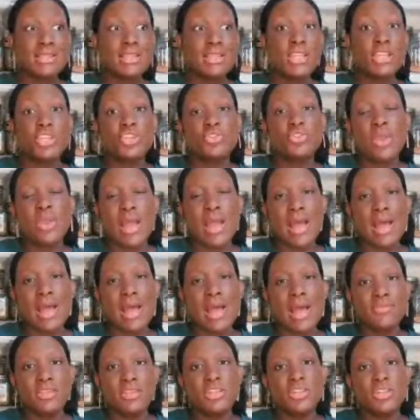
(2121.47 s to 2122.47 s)
And then
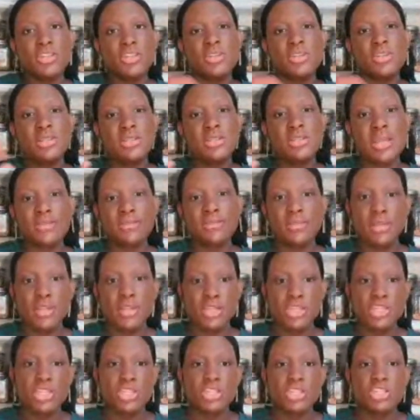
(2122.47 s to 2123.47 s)
lastly, you have the
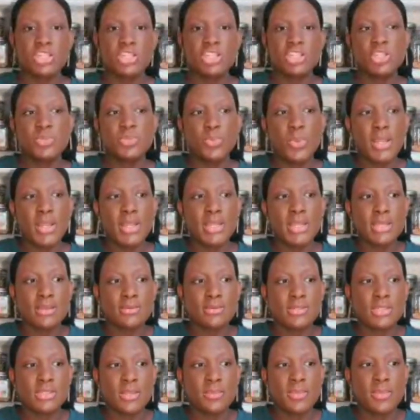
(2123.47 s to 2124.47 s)
different
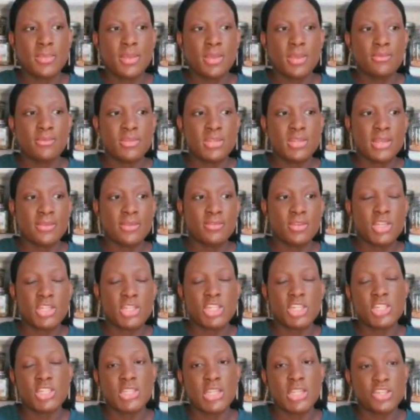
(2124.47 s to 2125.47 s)
definitions, just breaking down some of
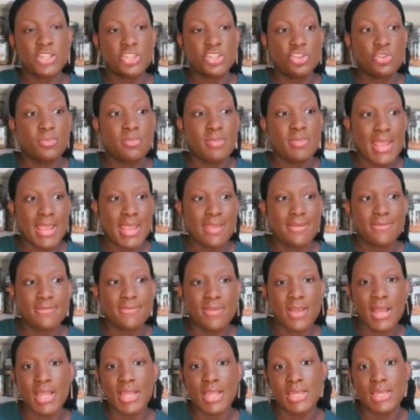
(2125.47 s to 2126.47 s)
the definitions that you
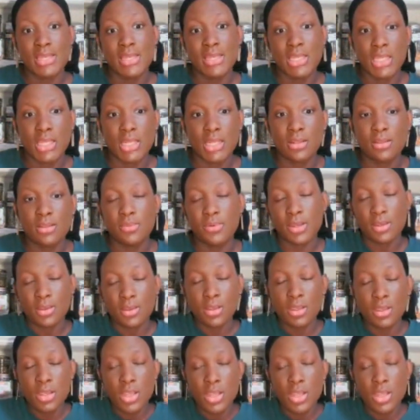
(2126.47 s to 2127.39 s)
may find in the book.